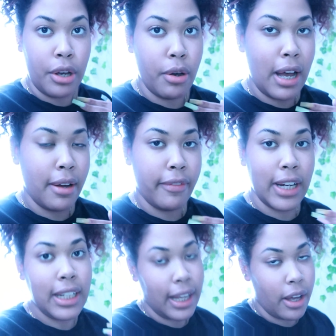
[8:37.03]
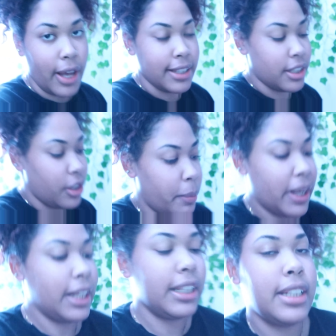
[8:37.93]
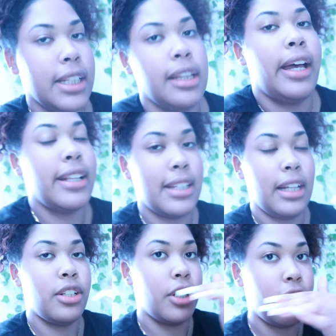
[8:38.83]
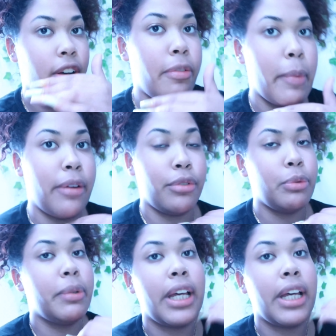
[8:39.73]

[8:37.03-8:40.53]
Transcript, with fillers: so right now i turned on my led lights and i turned off my room